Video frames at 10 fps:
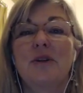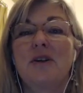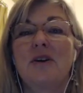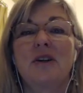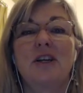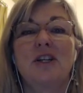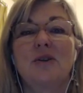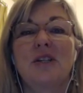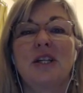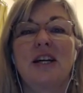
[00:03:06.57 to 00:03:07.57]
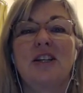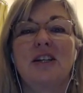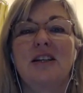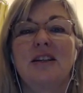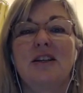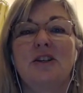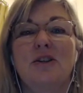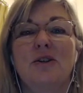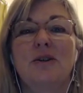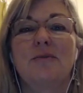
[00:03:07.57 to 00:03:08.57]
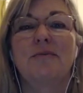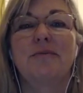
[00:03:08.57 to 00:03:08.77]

don't need to attach anything to them.